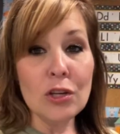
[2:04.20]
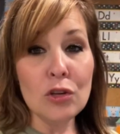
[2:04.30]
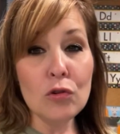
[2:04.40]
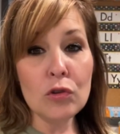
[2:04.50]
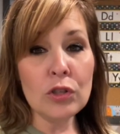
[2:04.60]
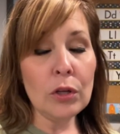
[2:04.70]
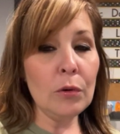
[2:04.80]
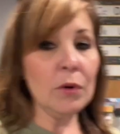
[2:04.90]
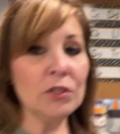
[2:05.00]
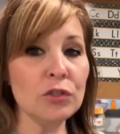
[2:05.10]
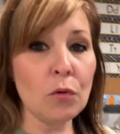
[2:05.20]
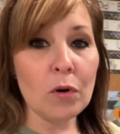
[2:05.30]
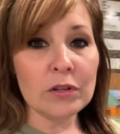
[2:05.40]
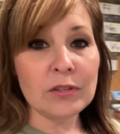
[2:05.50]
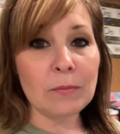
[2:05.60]
Usually we
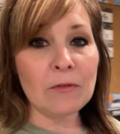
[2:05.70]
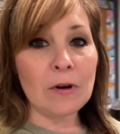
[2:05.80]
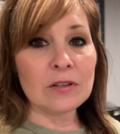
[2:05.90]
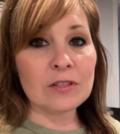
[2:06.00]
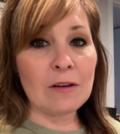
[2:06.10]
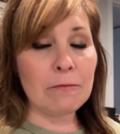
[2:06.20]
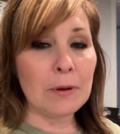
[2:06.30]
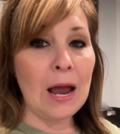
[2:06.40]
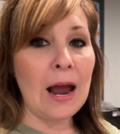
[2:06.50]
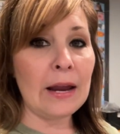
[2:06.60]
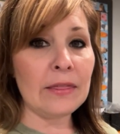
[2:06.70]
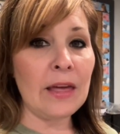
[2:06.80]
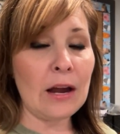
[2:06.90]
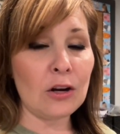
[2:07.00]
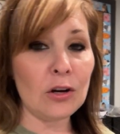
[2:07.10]
store some of our stuff behind
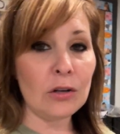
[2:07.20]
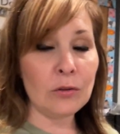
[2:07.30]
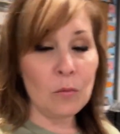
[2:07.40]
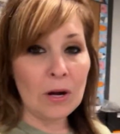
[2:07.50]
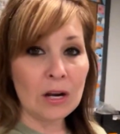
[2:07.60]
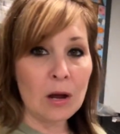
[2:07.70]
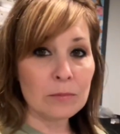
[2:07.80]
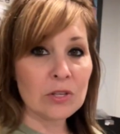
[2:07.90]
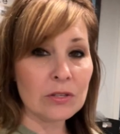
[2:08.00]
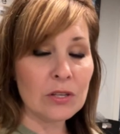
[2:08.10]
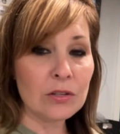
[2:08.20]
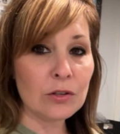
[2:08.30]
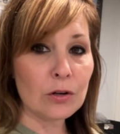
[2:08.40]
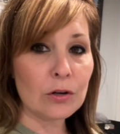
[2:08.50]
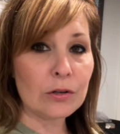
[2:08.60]
that curtain when it comes to
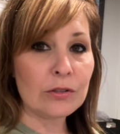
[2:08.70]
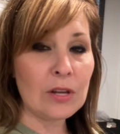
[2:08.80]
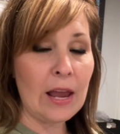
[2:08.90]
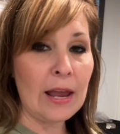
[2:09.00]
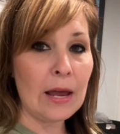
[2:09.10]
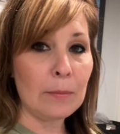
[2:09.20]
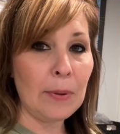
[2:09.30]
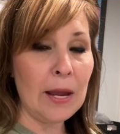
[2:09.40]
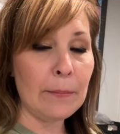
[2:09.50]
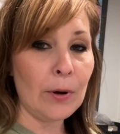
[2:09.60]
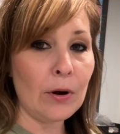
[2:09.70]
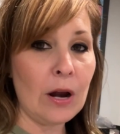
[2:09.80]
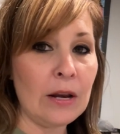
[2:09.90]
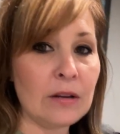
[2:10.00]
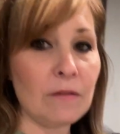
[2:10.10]
scissors and paper
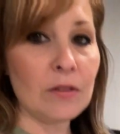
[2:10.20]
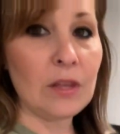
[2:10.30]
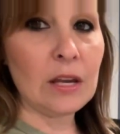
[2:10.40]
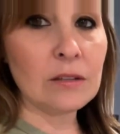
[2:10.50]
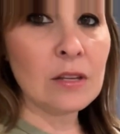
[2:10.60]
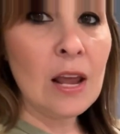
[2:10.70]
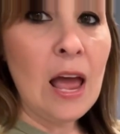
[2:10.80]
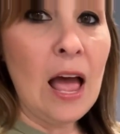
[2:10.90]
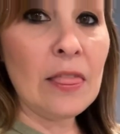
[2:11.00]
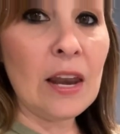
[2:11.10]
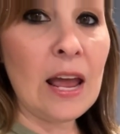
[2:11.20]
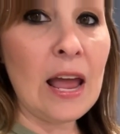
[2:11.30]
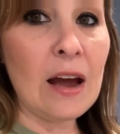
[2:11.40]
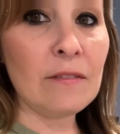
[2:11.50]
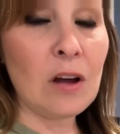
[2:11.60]
and different things. And then I
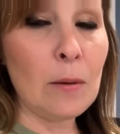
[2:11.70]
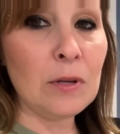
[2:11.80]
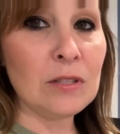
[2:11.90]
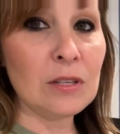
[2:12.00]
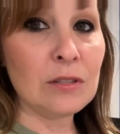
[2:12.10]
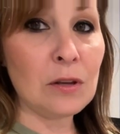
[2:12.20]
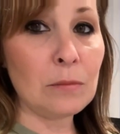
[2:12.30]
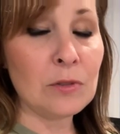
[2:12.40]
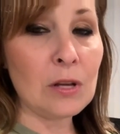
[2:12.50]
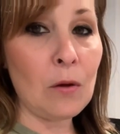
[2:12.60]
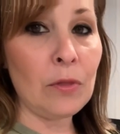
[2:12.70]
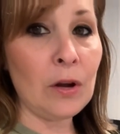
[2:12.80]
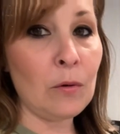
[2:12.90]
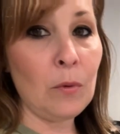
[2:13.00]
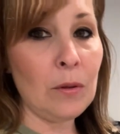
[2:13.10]
have cubby systems down
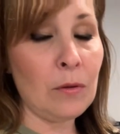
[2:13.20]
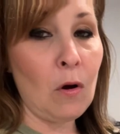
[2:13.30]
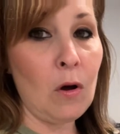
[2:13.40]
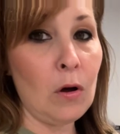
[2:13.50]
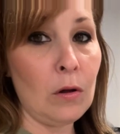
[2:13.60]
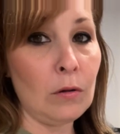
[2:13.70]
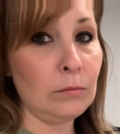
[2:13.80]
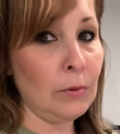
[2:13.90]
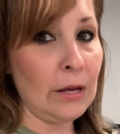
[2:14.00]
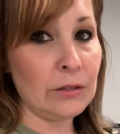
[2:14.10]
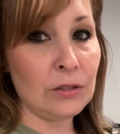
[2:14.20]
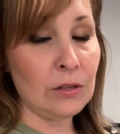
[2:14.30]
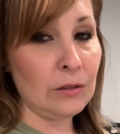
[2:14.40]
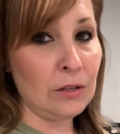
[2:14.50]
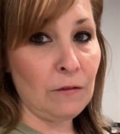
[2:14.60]
there with all like
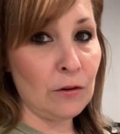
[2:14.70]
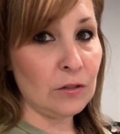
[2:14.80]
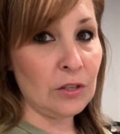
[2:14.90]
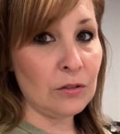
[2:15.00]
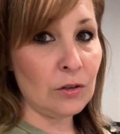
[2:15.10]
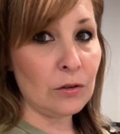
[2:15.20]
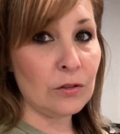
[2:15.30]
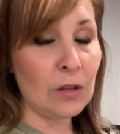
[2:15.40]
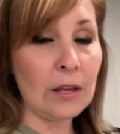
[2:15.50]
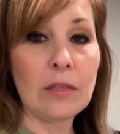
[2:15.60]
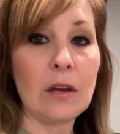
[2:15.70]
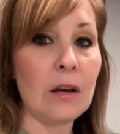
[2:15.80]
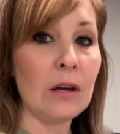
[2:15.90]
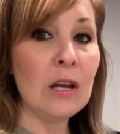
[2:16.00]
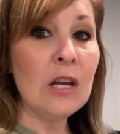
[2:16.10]
different scissors, like
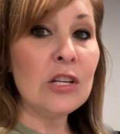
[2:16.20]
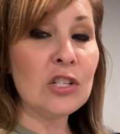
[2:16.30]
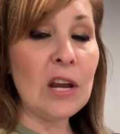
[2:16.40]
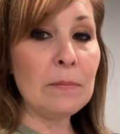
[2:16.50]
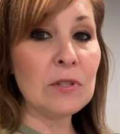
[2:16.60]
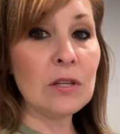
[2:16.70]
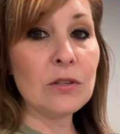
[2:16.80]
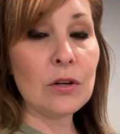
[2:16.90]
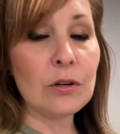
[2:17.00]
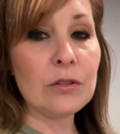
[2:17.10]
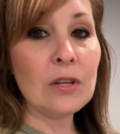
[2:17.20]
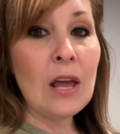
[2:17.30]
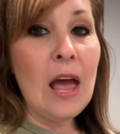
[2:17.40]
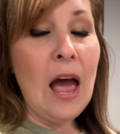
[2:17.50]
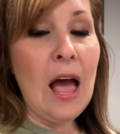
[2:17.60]
the shape scissors,
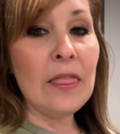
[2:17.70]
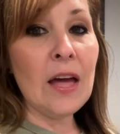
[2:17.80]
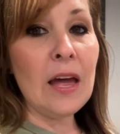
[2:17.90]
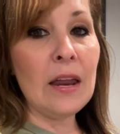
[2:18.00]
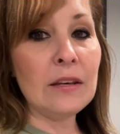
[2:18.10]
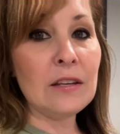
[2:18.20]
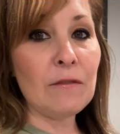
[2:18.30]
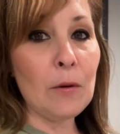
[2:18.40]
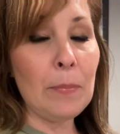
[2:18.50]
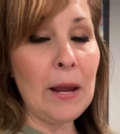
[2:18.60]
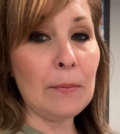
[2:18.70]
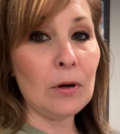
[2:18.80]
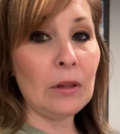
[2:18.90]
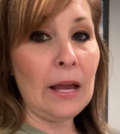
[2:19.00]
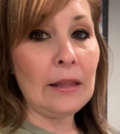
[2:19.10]
and then different
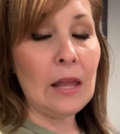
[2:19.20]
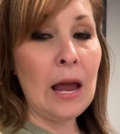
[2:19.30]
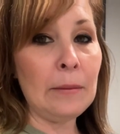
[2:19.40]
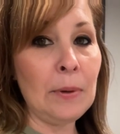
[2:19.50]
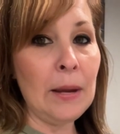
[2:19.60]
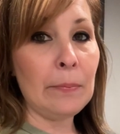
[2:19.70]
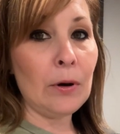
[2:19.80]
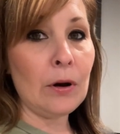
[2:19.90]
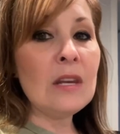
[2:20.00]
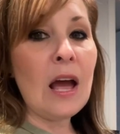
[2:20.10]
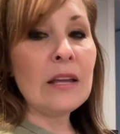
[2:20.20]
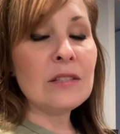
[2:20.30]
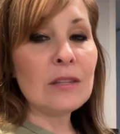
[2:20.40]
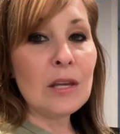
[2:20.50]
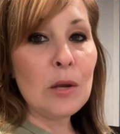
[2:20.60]
paper like lined paper,
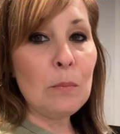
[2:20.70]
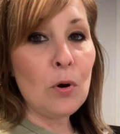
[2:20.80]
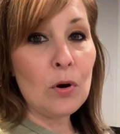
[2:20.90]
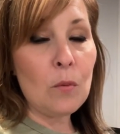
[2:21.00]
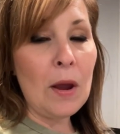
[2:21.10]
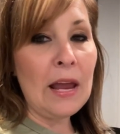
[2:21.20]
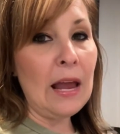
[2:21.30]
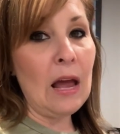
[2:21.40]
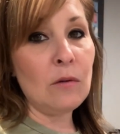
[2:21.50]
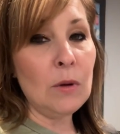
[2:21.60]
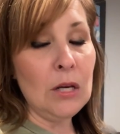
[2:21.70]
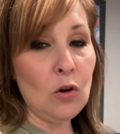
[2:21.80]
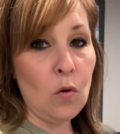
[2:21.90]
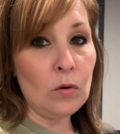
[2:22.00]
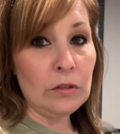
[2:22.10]
nicely put away, and we
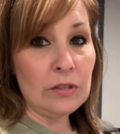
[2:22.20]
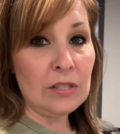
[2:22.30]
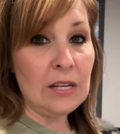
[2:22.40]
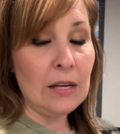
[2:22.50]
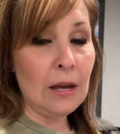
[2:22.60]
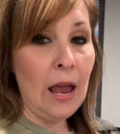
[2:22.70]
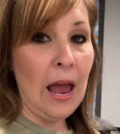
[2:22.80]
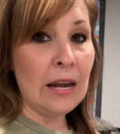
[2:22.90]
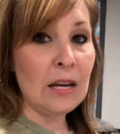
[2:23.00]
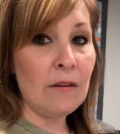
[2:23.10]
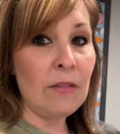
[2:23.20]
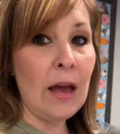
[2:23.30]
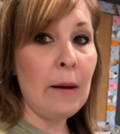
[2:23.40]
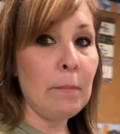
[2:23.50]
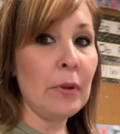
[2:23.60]
don't see any of
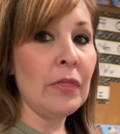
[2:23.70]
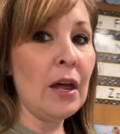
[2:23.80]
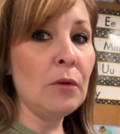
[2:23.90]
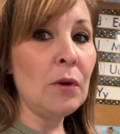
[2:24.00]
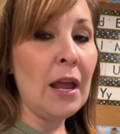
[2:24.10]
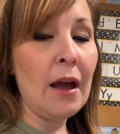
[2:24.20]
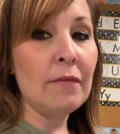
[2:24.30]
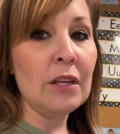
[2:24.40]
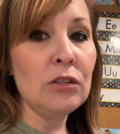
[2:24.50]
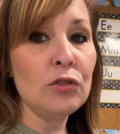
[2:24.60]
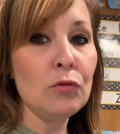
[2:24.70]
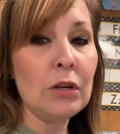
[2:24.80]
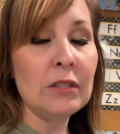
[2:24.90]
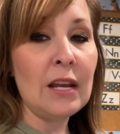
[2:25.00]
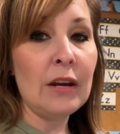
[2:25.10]
that. But then we have these two
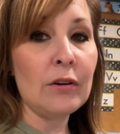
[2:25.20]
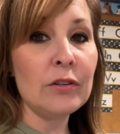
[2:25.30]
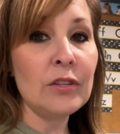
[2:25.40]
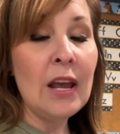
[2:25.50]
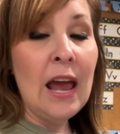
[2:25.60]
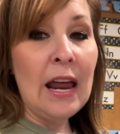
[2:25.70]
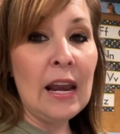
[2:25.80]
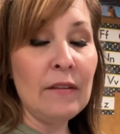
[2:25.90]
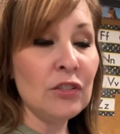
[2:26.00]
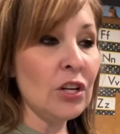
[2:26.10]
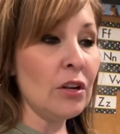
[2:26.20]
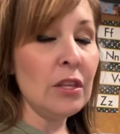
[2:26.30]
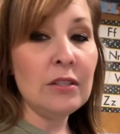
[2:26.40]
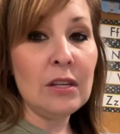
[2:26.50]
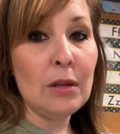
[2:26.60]
containers, and I've shared
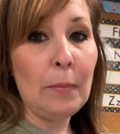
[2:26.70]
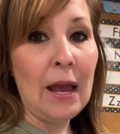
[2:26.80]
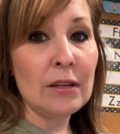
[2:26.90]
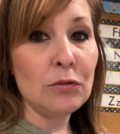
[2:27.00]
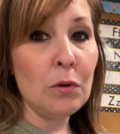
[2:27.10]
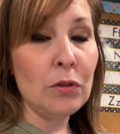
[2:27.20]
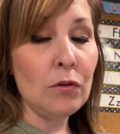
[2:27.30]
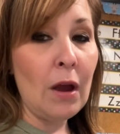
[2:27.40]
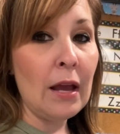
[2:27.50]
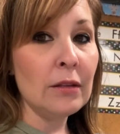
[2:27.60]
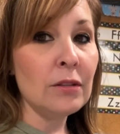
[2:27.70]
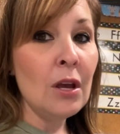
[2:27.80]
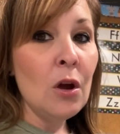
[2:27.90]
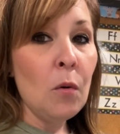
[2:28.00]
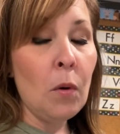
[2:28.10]
this in the past with you guys
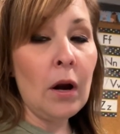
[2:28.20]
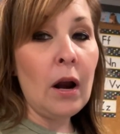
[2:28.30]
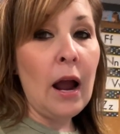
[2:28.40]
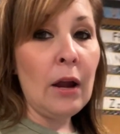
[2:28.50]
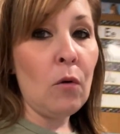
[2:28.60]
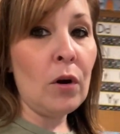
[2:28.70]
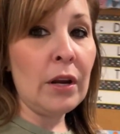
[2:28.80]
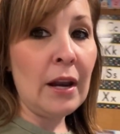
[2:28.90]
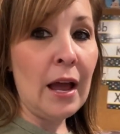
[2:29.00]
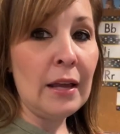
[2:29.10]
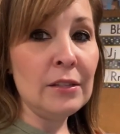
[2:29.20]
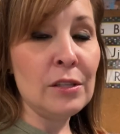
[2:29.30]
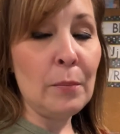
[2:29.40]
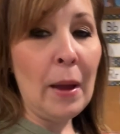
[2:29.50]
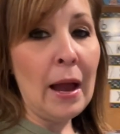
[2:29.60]
where I organized
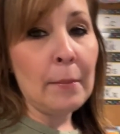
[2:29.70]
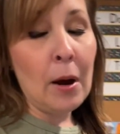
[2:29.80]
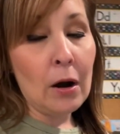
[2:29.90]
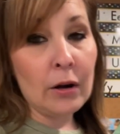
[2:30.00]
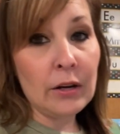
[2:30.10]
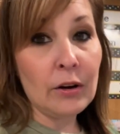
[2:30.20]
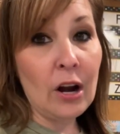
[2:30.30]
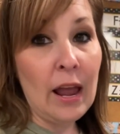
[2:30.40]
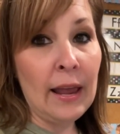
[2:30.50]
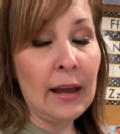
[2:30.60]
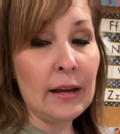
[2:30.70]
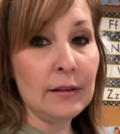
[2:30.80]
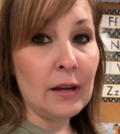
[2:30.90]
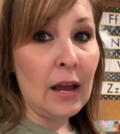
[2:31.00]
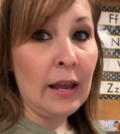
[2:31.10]
the back bar here
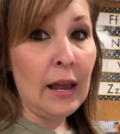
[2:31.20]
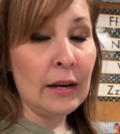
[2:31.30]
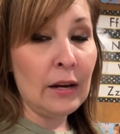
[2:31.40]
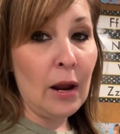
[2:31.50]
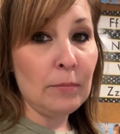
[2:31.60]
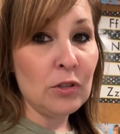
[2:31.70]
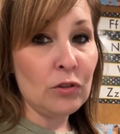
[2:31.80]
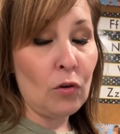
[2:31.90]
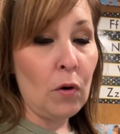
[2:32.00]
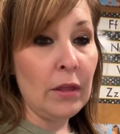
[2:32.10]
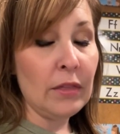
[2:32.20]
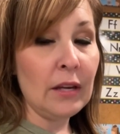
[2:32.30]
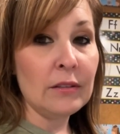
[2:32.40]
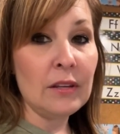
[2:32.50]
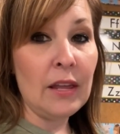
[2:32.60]
and I ended up just throwing
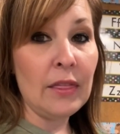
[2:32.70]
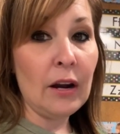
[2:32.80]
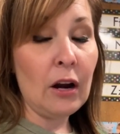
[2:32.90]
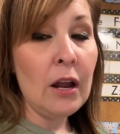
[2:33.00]
things in there.